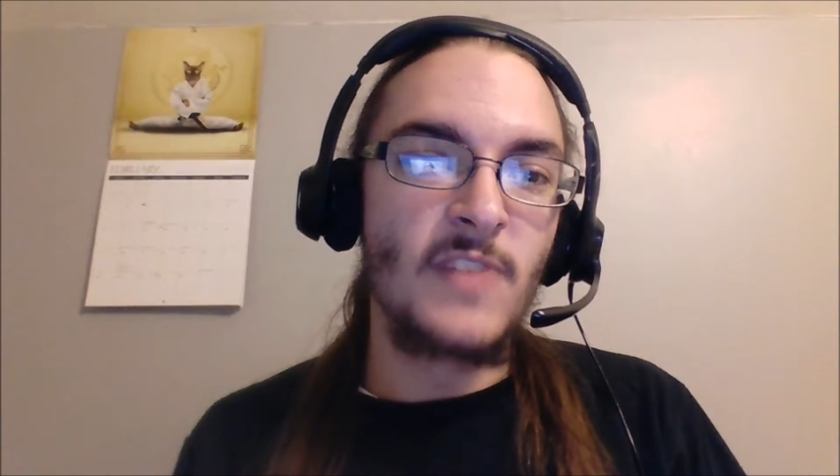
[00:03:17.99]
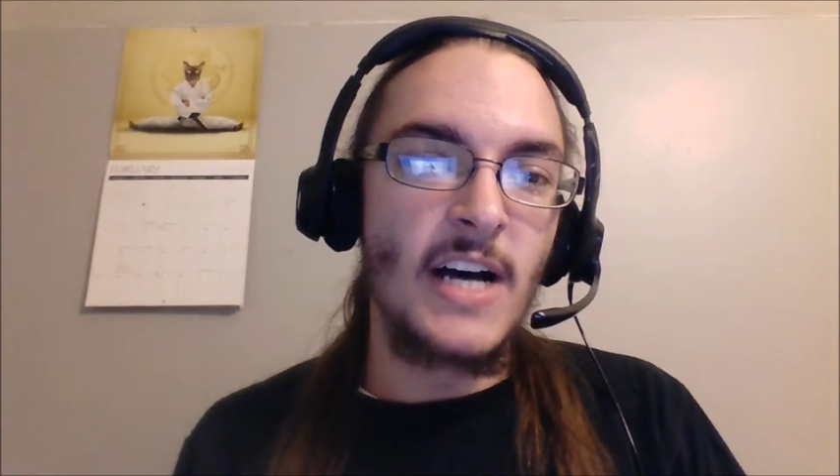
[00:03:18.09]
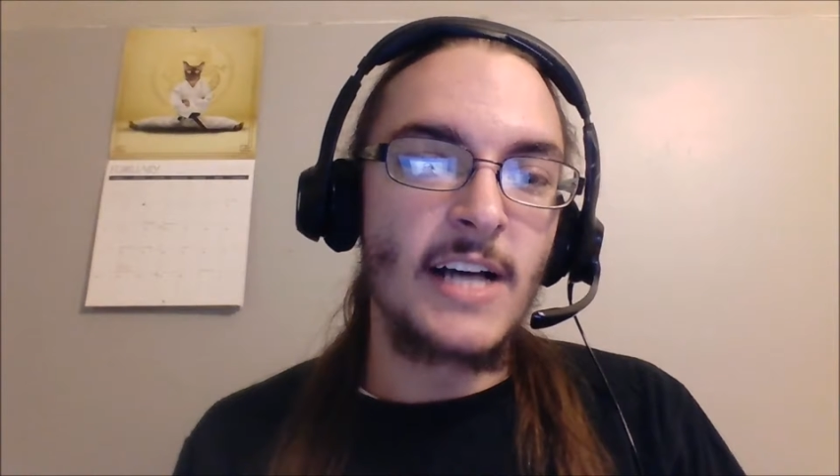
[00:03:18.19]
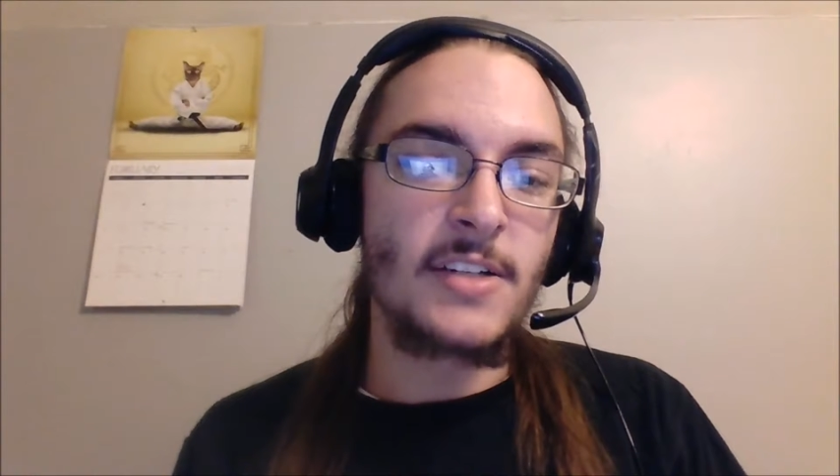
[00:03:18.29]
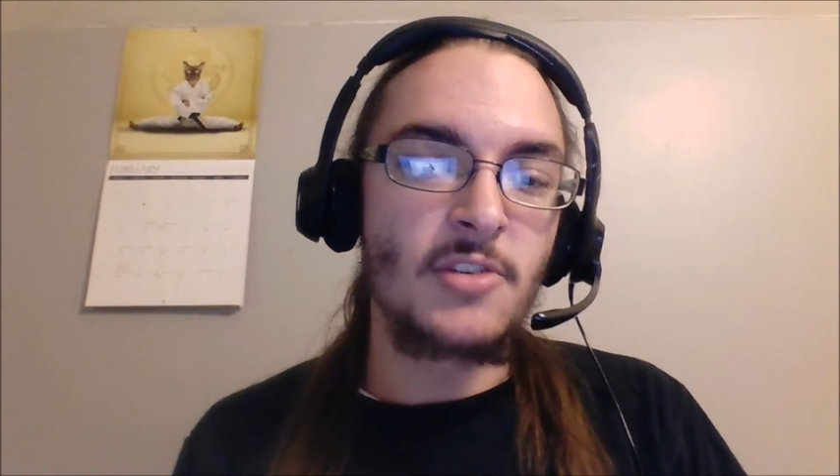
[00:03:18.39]

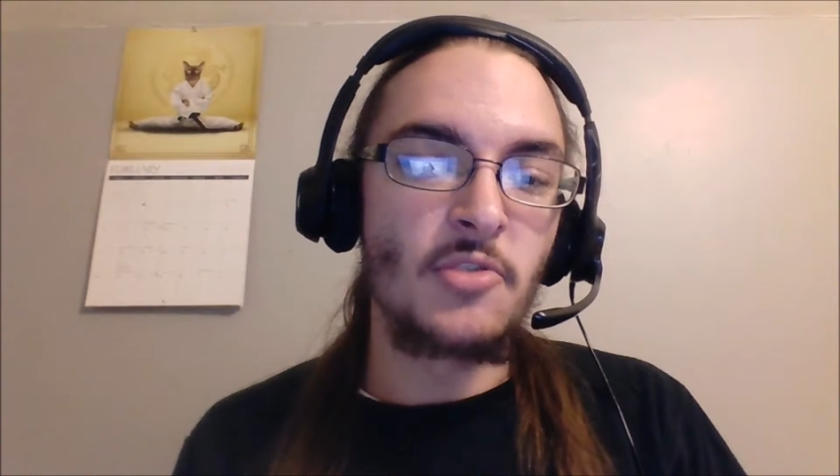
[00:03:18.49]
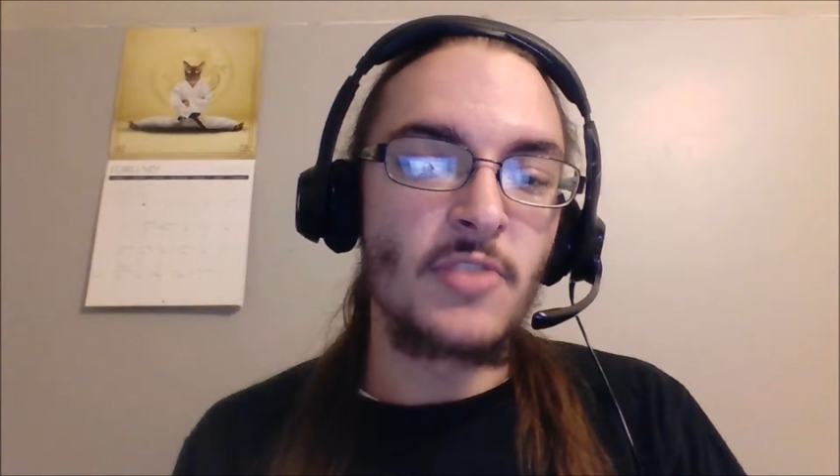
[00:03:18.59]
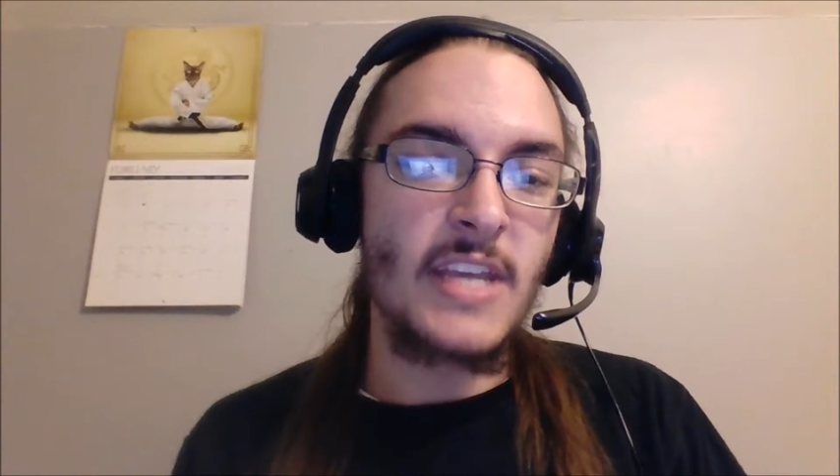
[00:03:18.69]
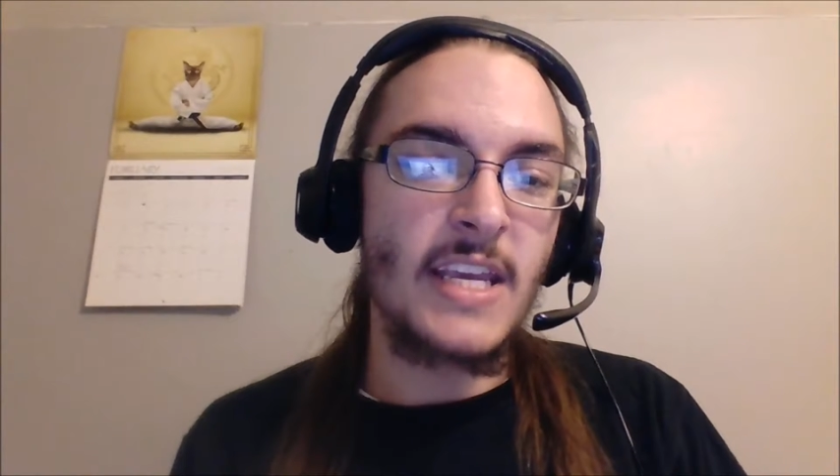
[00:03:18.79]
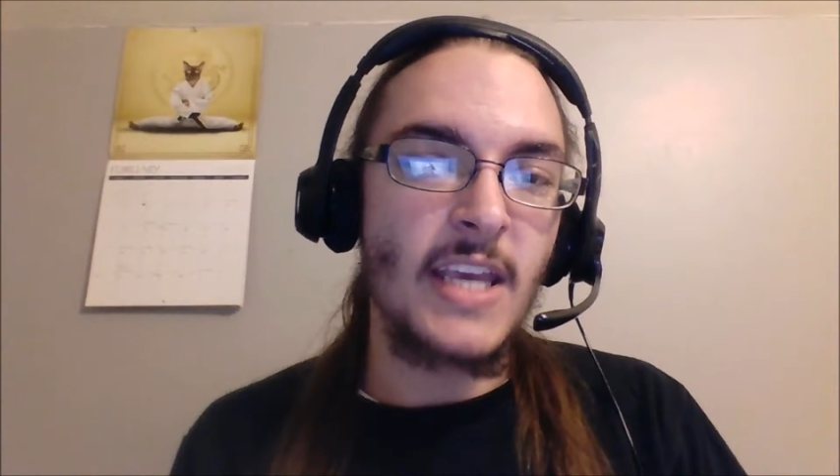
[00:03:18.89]
on
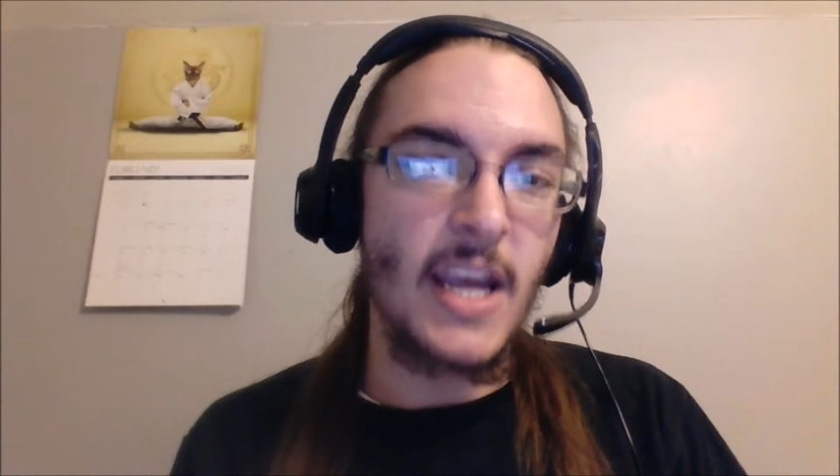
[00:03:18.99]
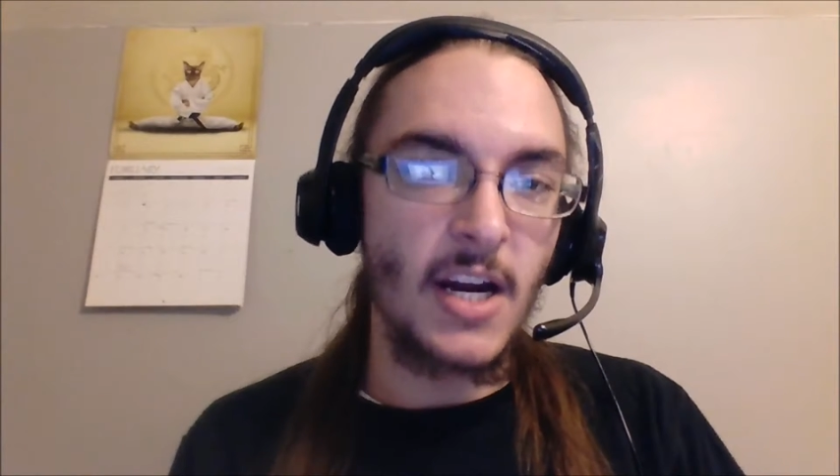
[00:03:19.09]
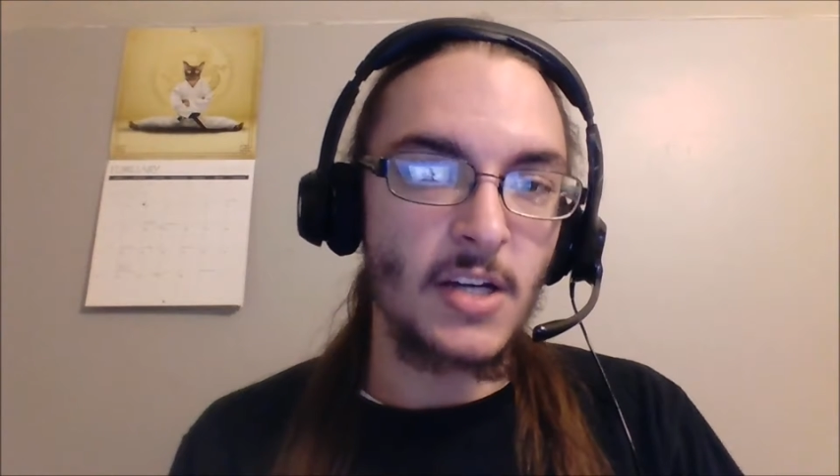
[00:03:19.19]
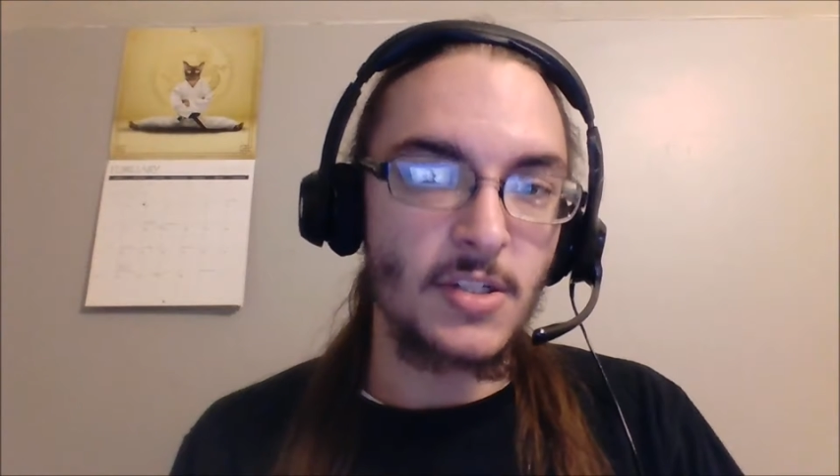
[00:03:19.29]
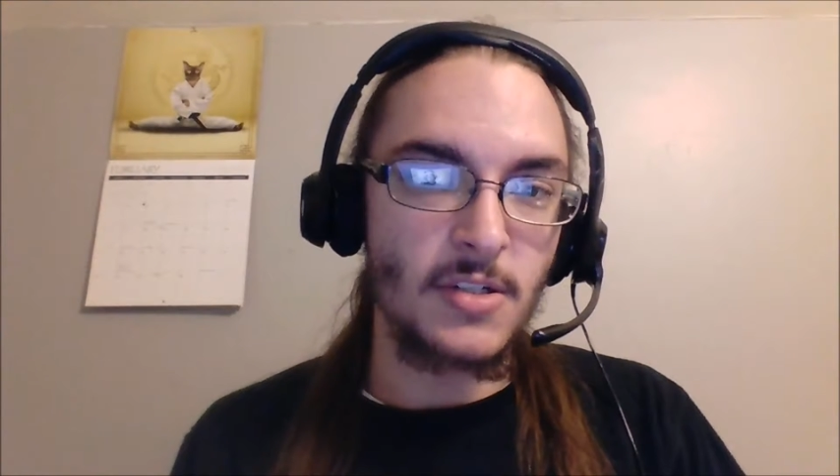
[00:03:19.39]
to the
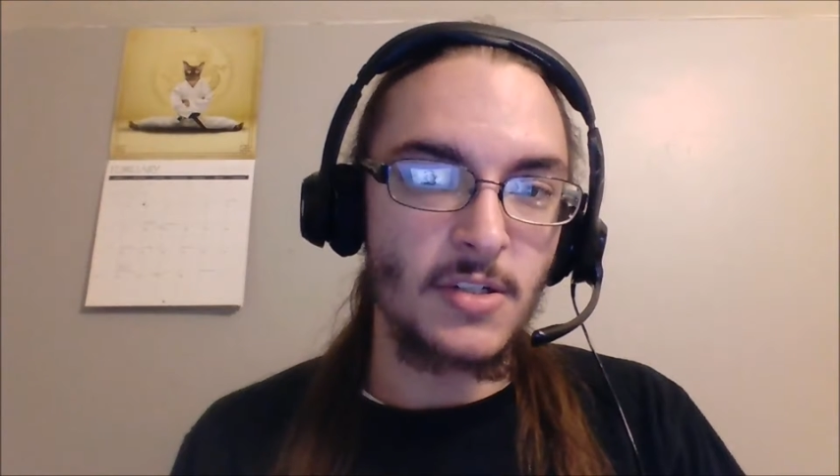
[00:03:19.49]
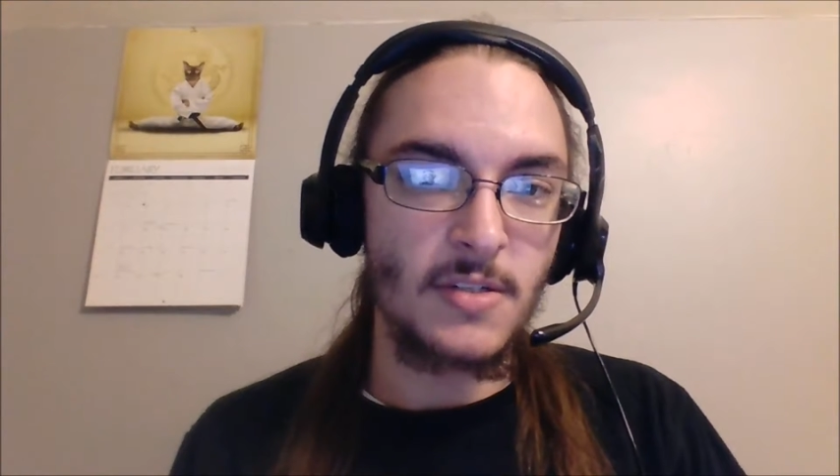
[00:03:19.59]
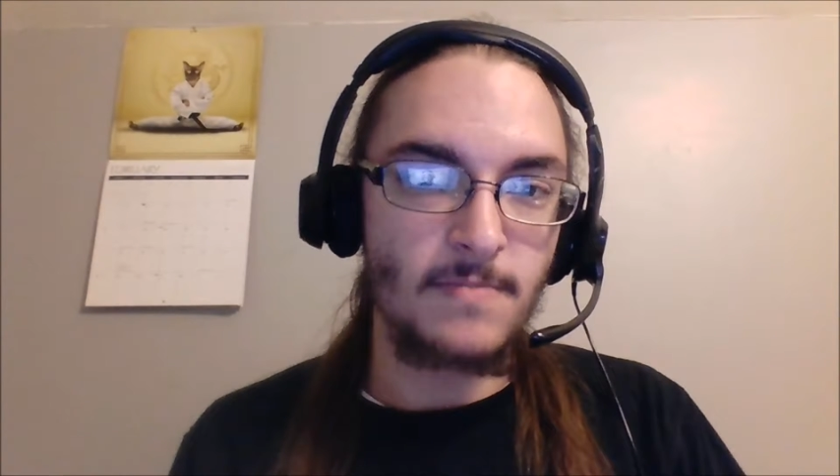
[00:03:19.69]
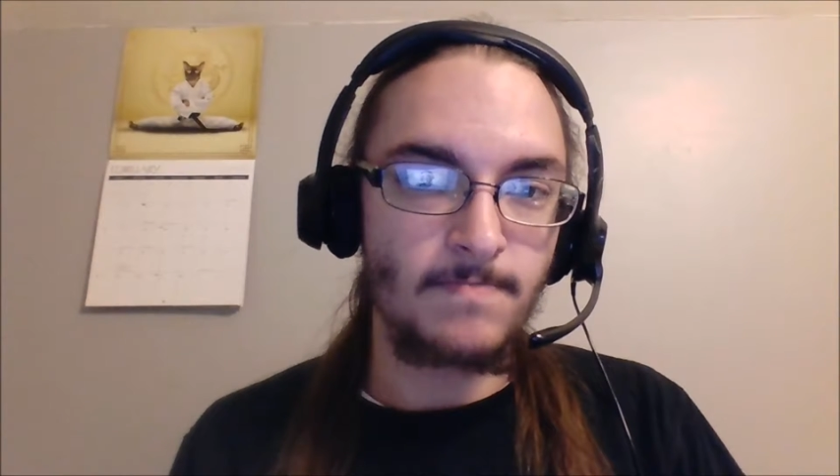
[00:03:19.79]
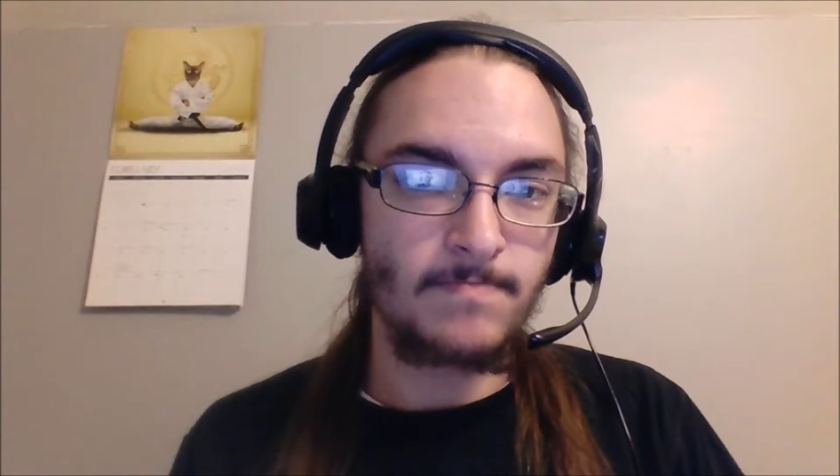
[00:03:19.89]
characters.